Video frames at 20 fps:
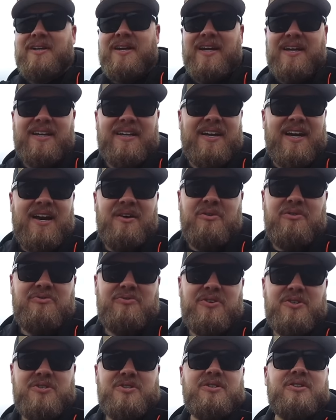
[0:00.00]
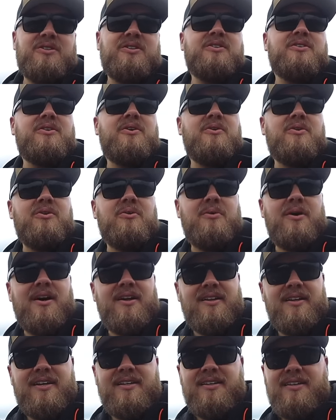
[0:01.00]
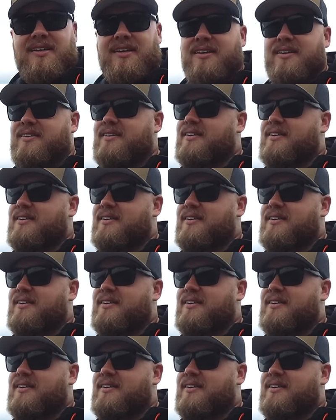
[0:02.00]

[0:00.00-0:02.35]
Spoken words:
Nick and I were fishing a little local walleye league,